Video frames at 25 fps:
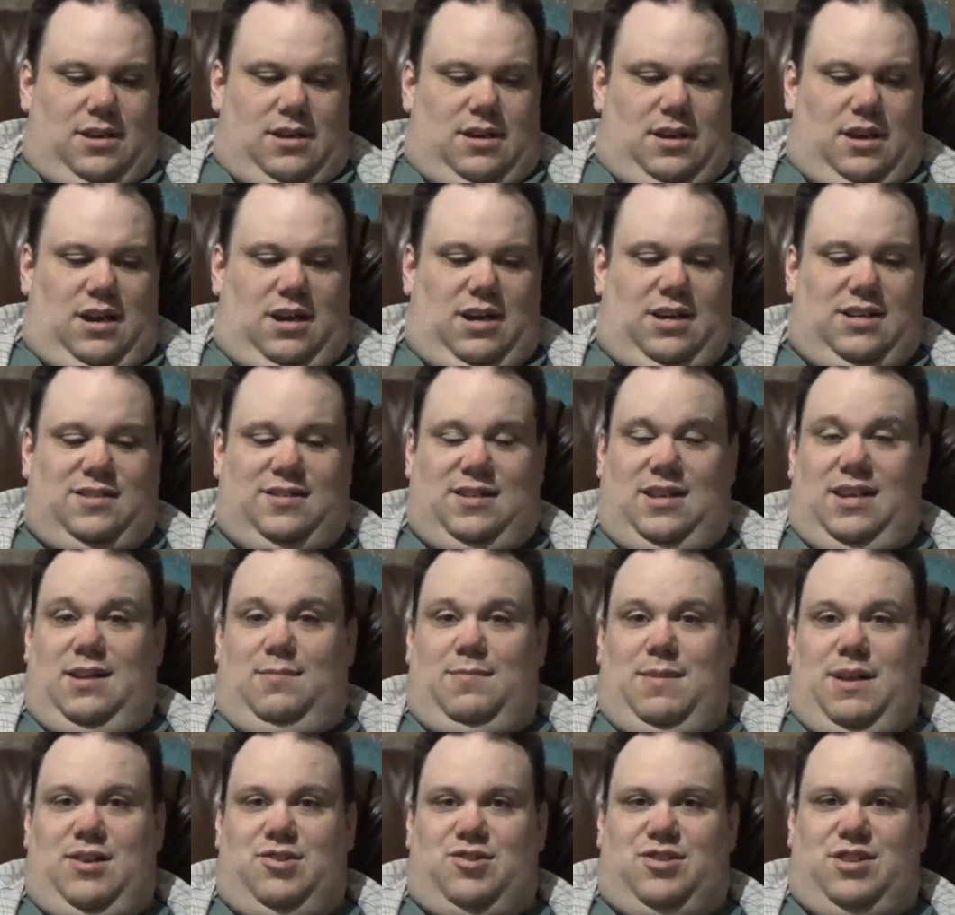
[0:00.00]
Zayn
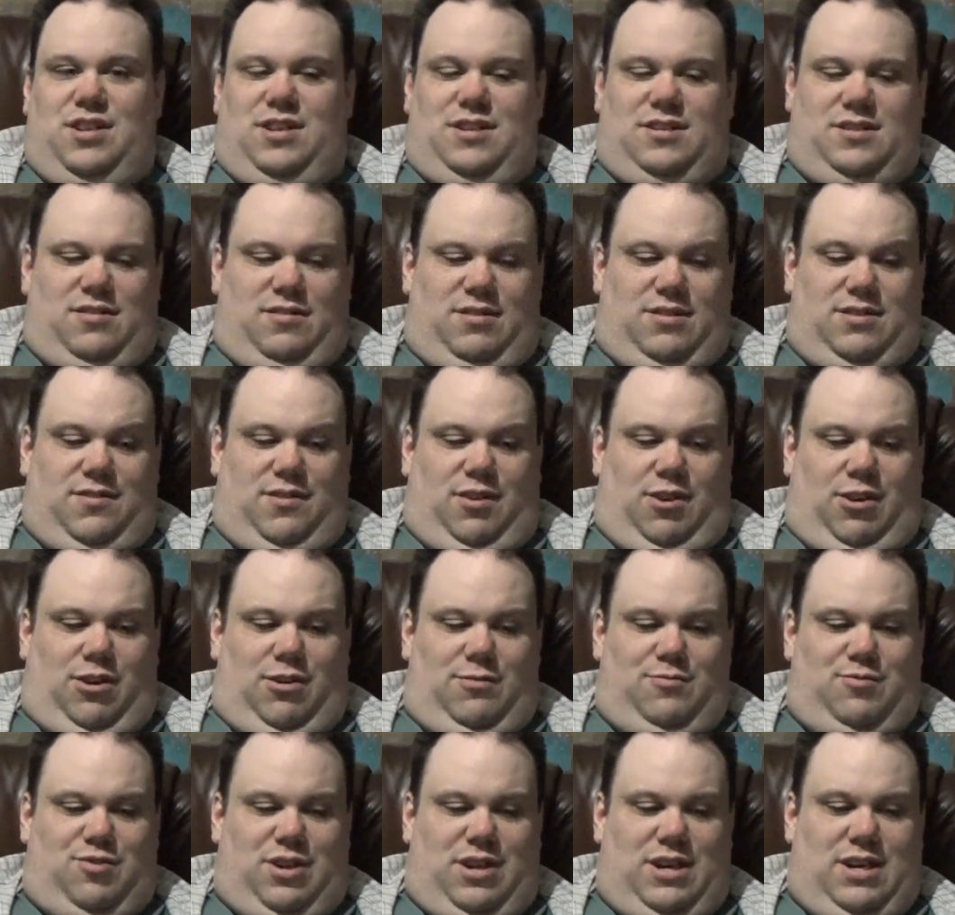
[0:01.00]
managed to hit a series of
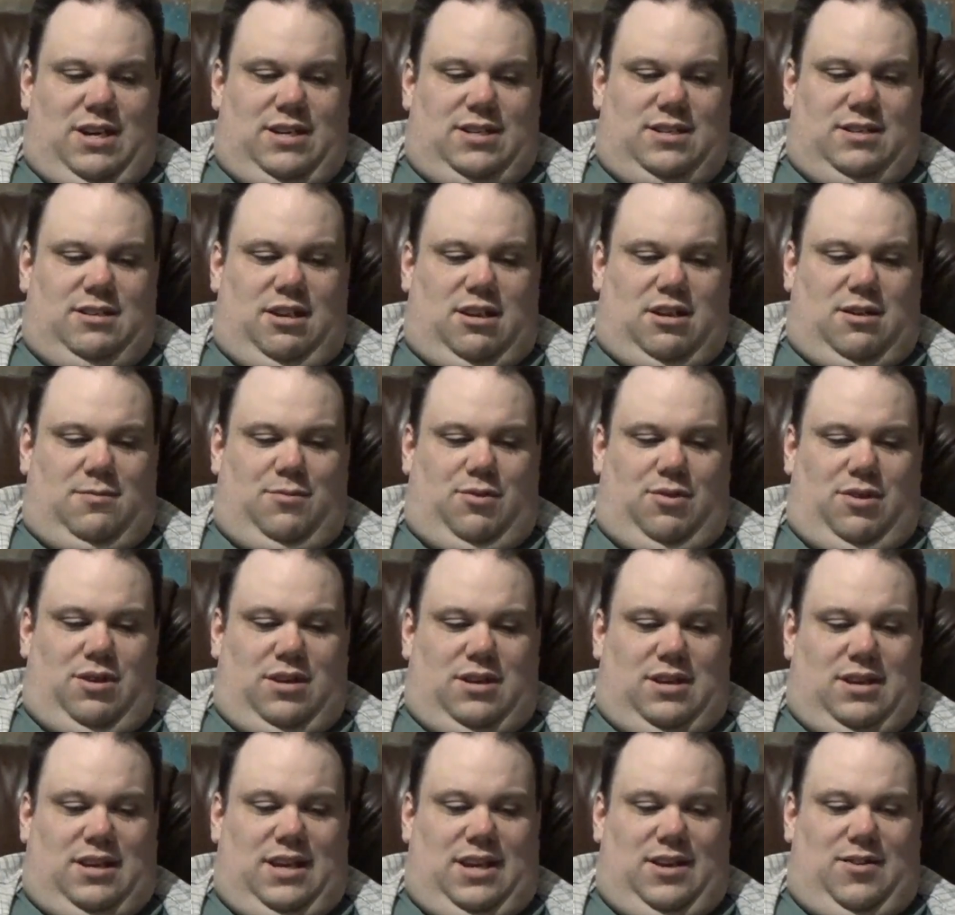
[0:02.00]
arm drags.
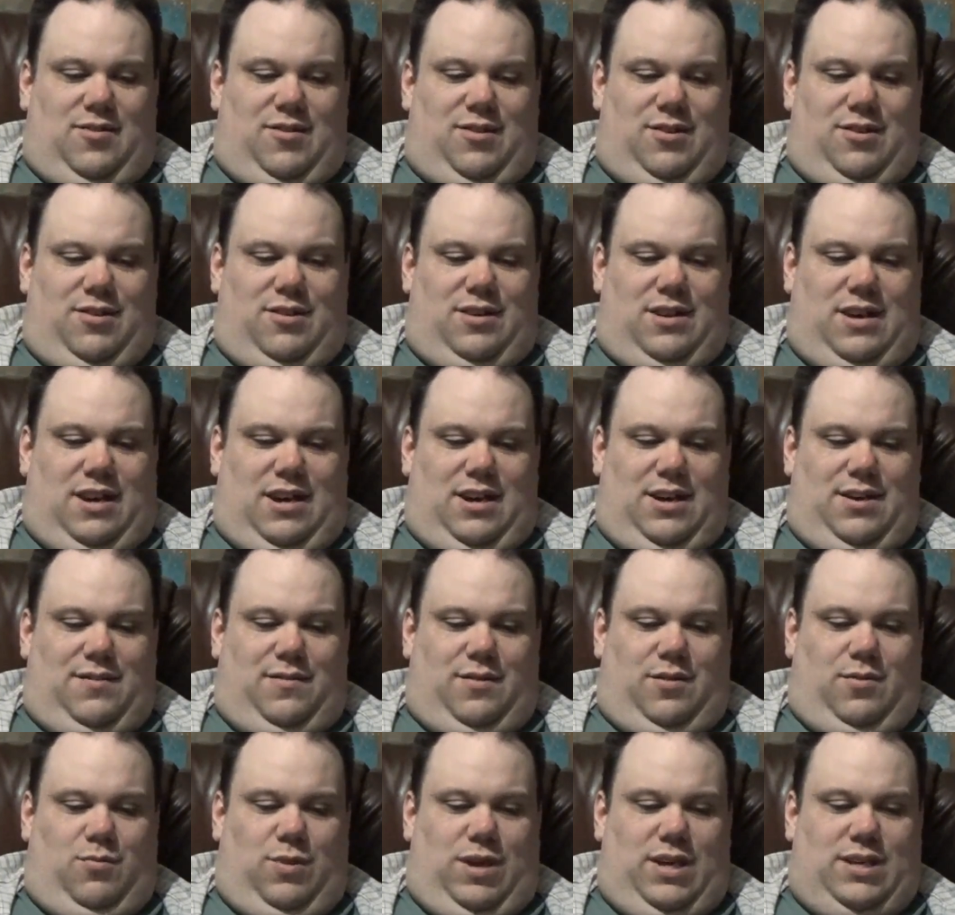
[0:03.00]
Nakamura countered out of
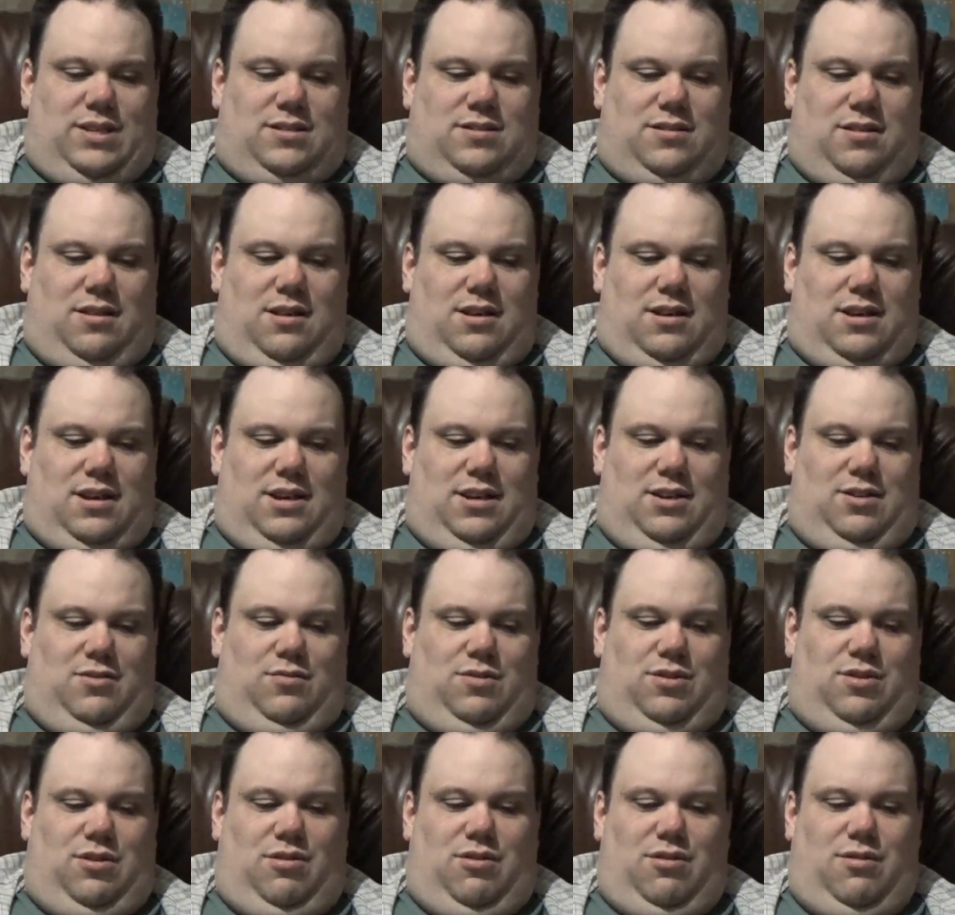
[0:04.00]
a waist lock and into
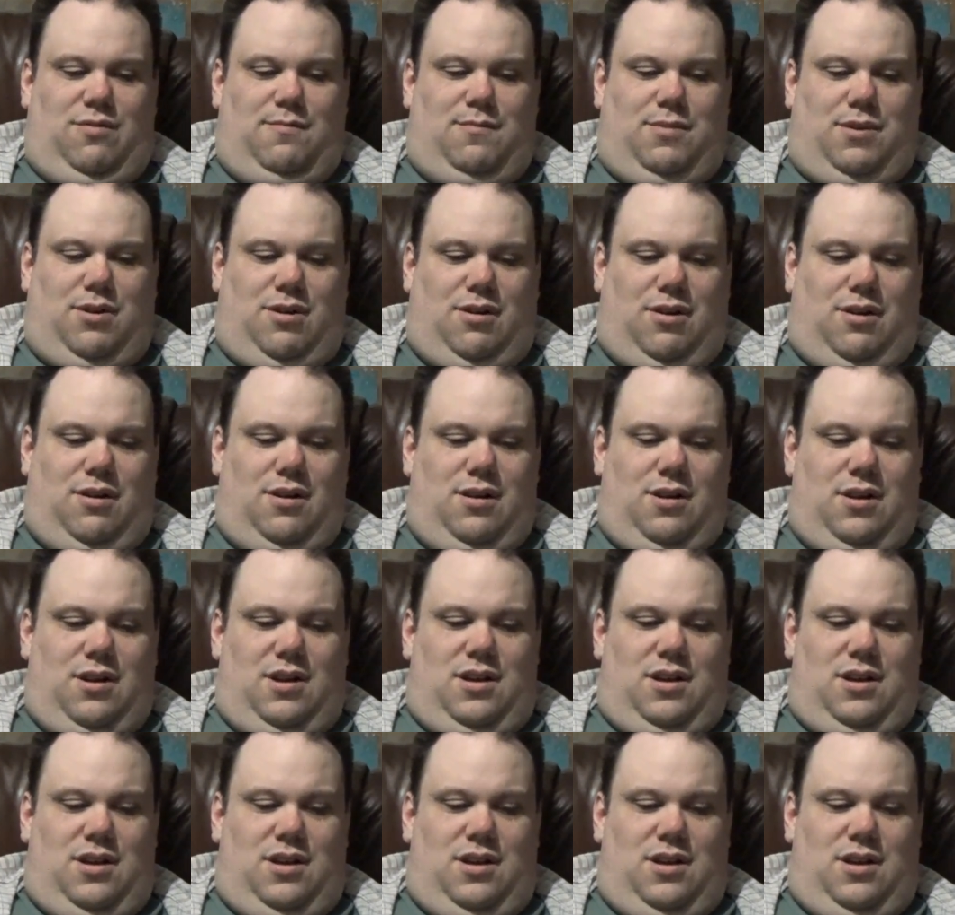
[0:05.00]
an arm bar.